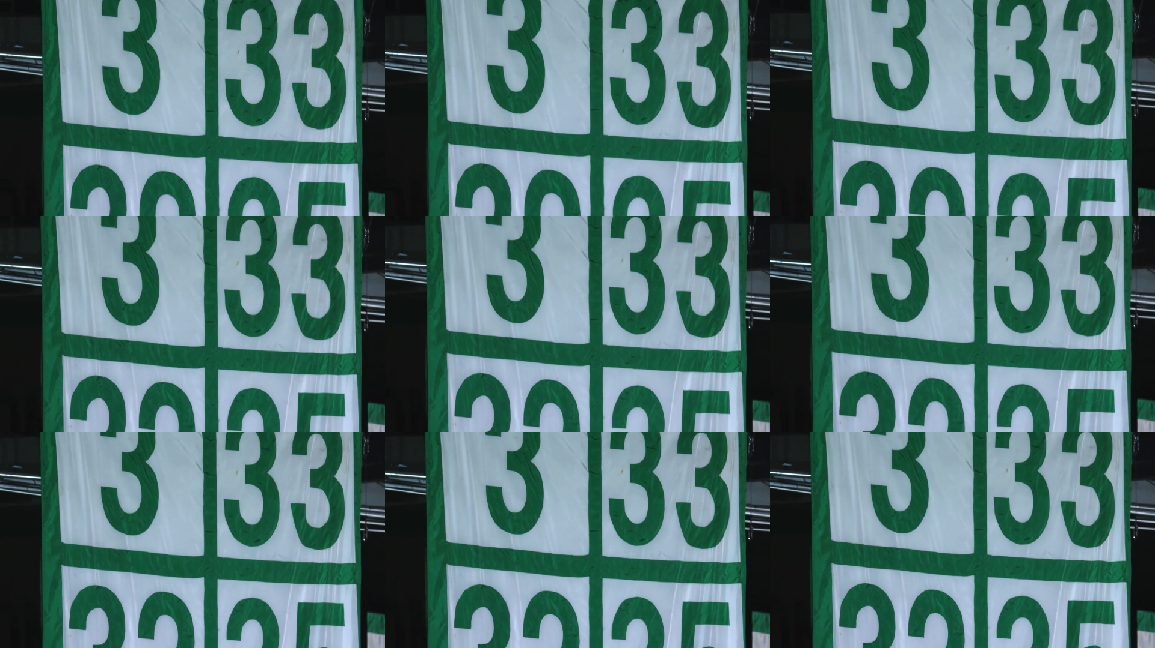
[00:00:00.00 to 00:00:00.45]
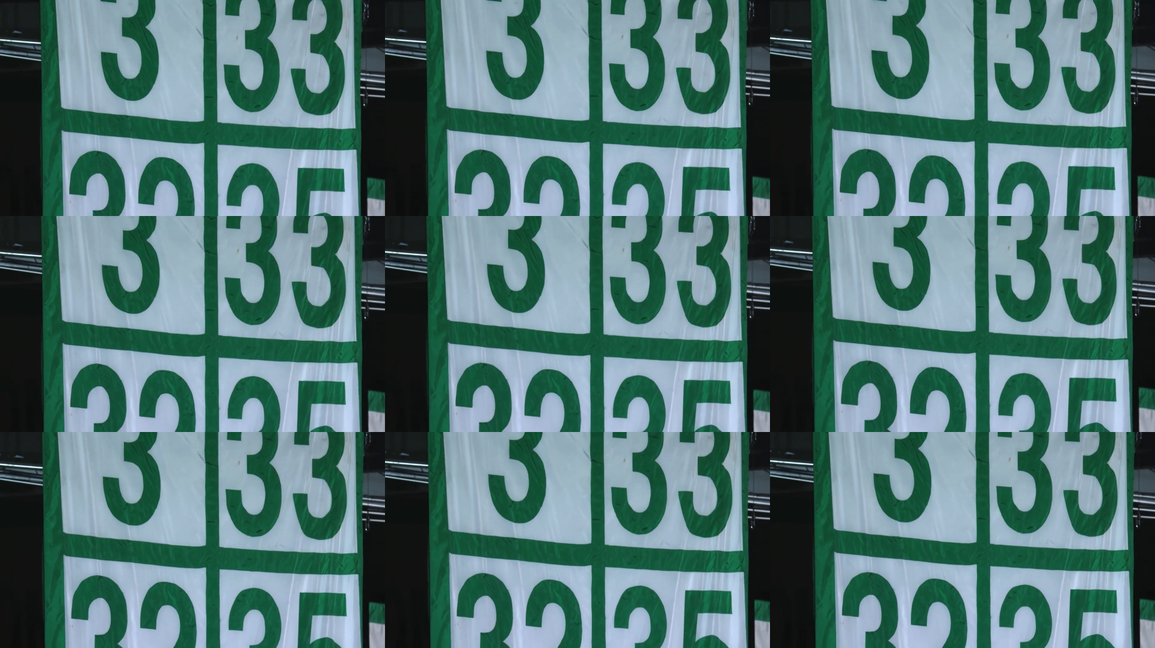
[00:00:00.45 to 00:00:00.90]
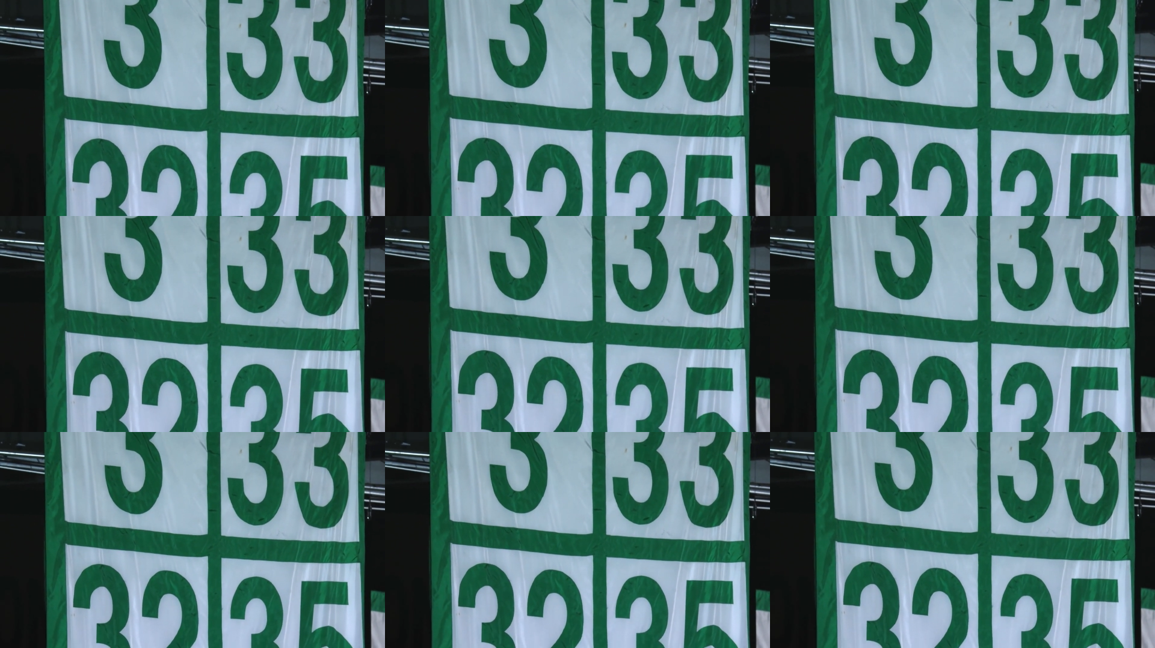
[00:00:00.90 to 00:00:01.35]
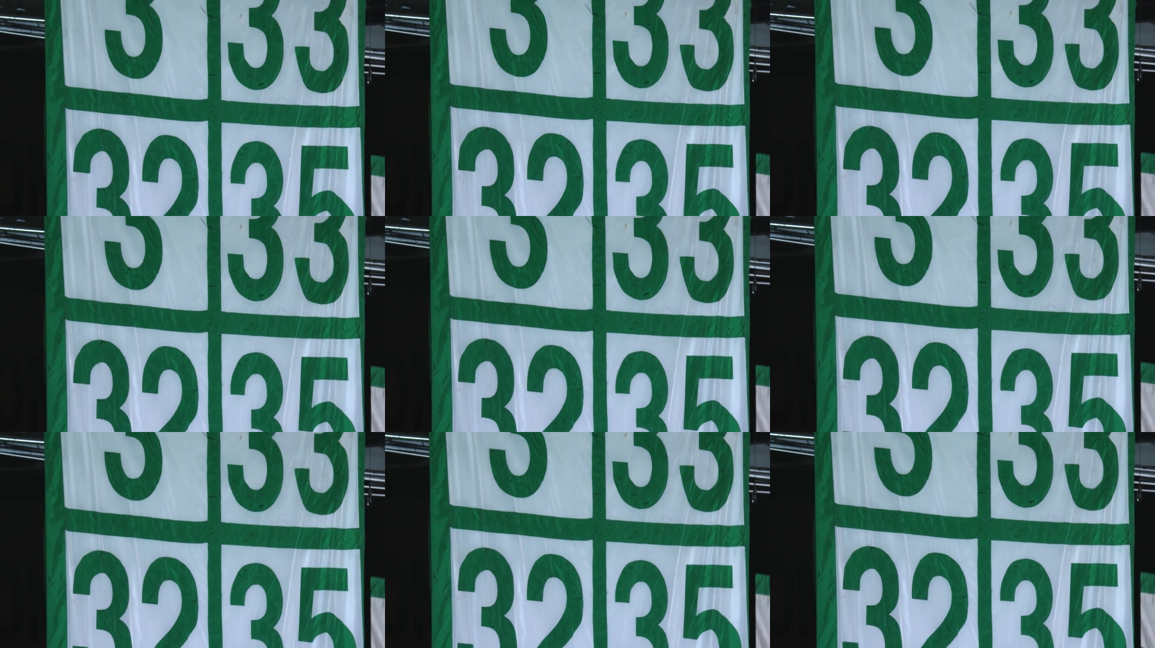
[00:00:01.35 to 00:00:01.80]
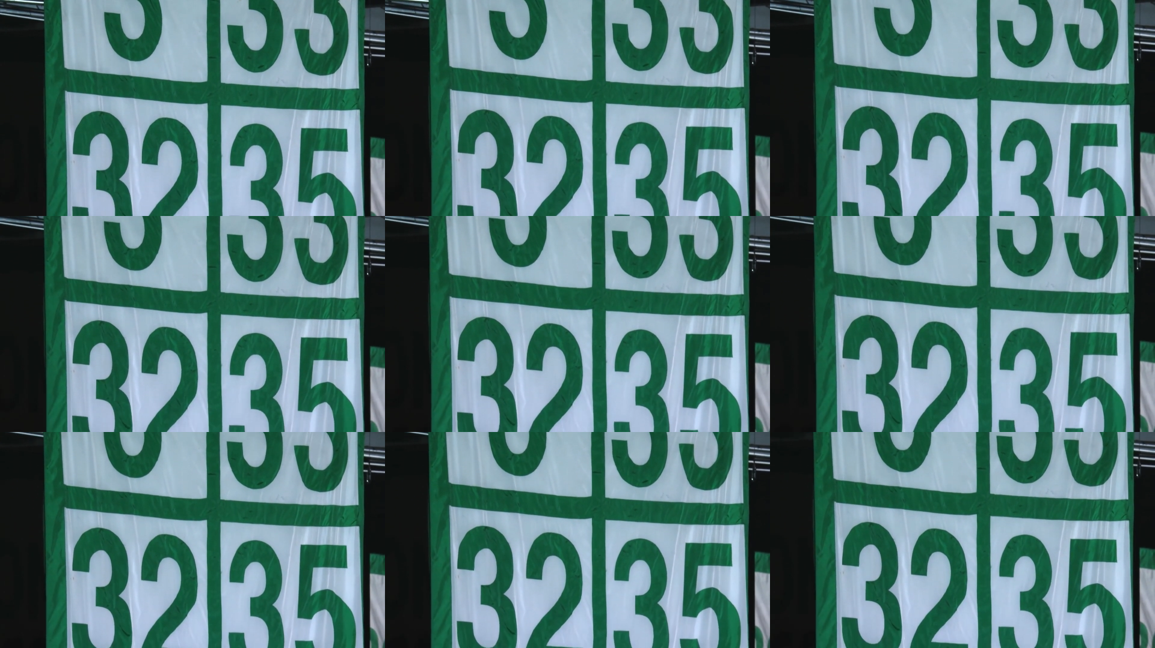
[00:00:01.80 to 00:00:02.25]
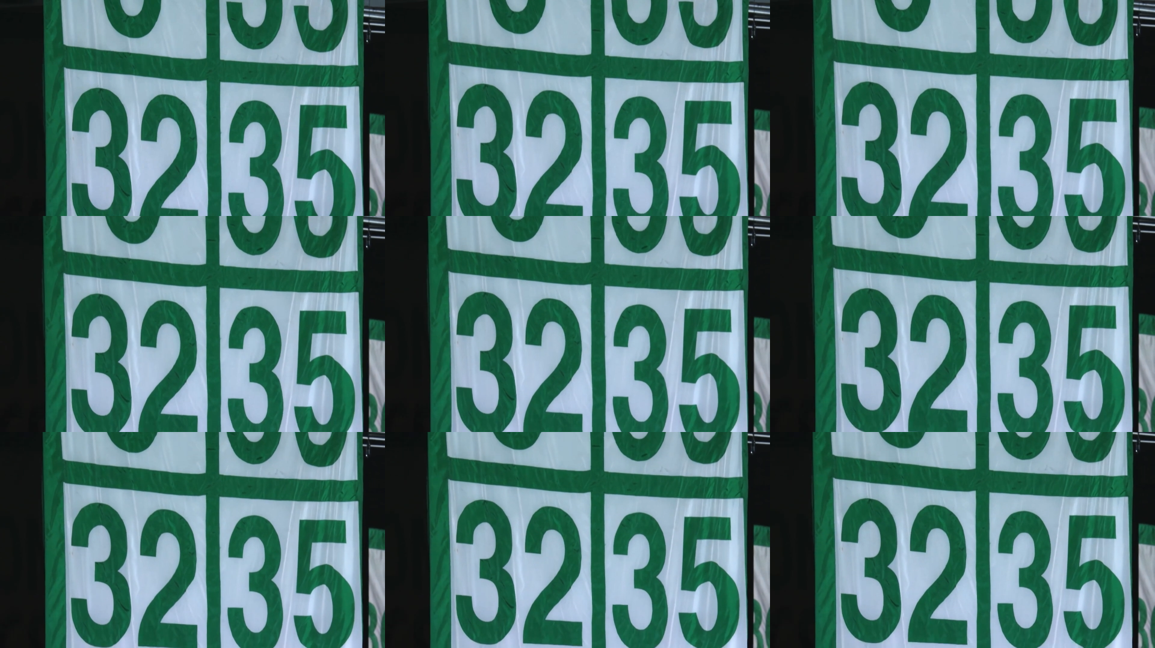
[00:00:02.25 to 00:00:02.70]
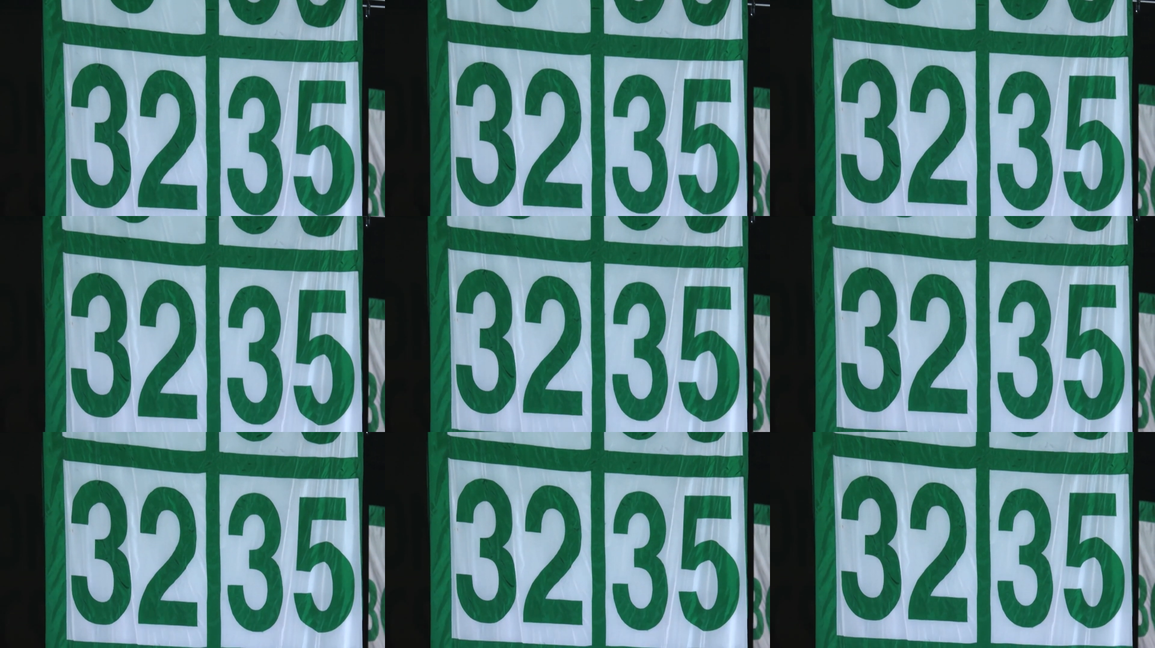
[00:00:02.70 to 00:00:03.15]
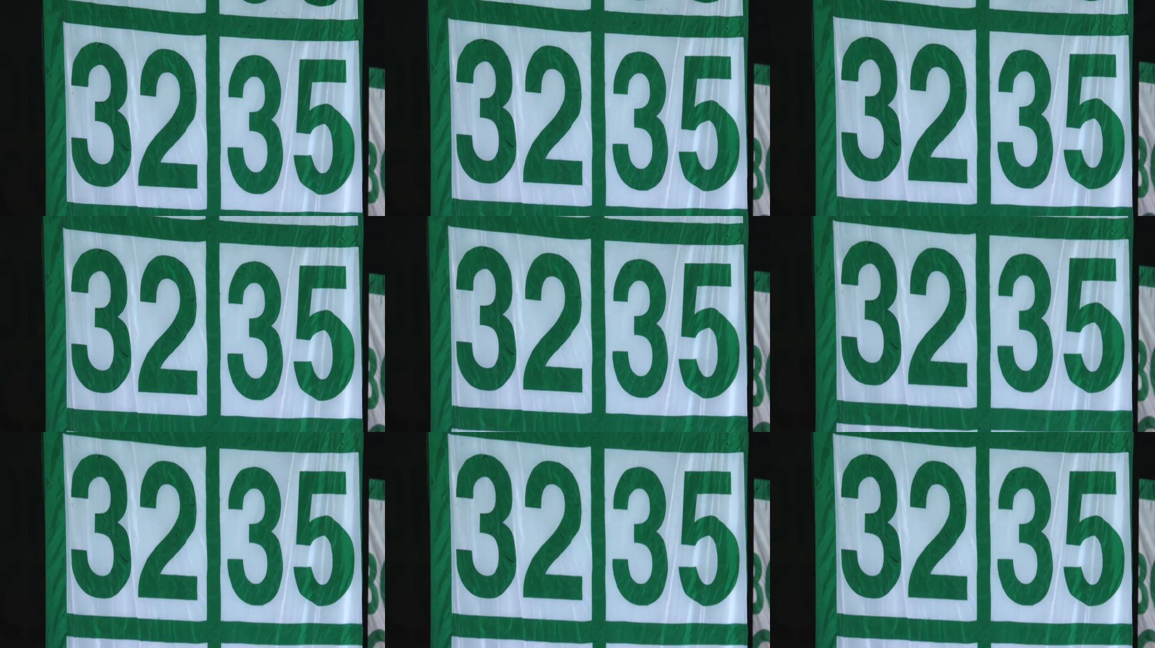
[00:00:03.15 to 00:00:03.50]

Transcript: No face is visible, so there are no lips to read.